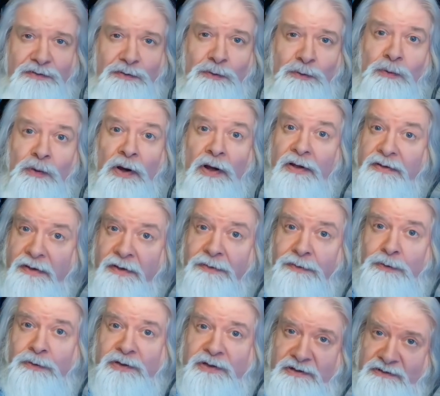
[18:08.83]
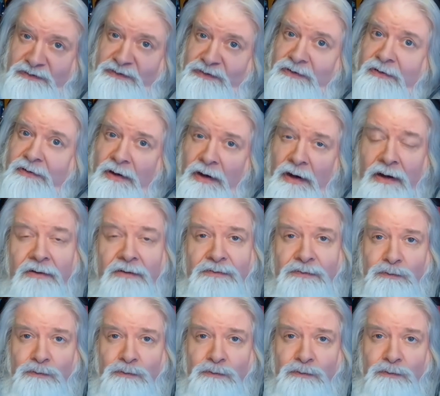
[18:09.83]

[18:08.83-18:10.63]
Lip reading: to another edition of